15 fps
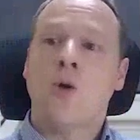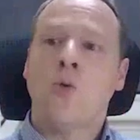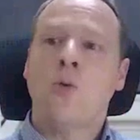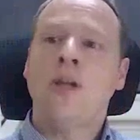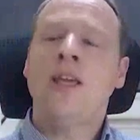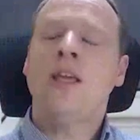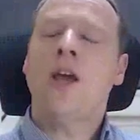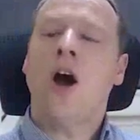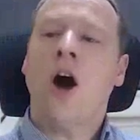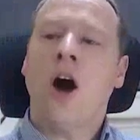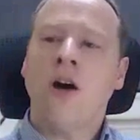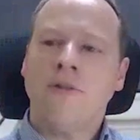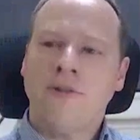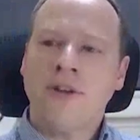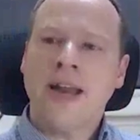we
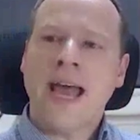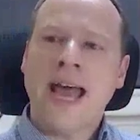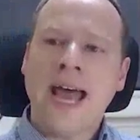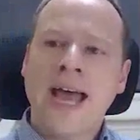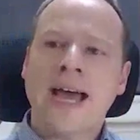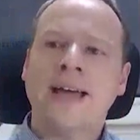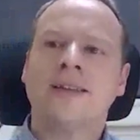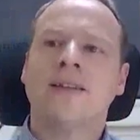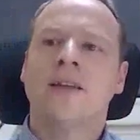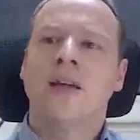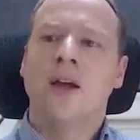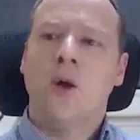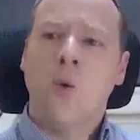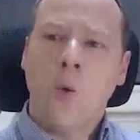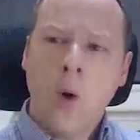often had
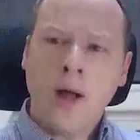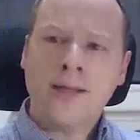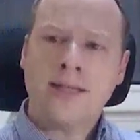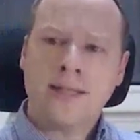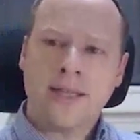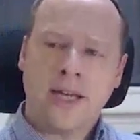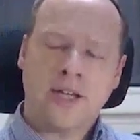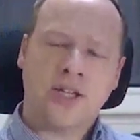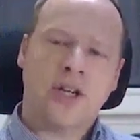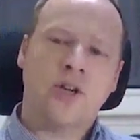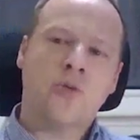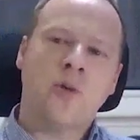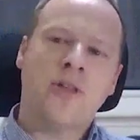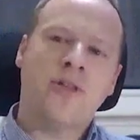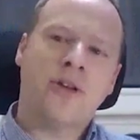one
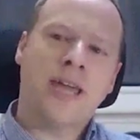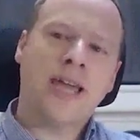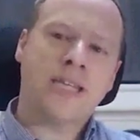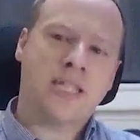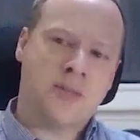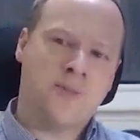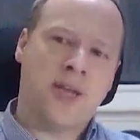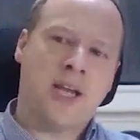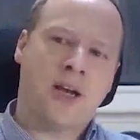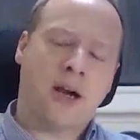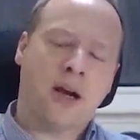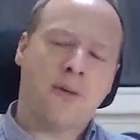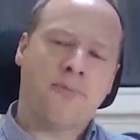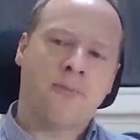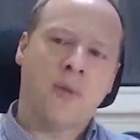session with a guest
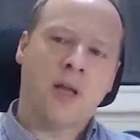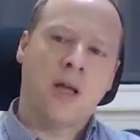speaker,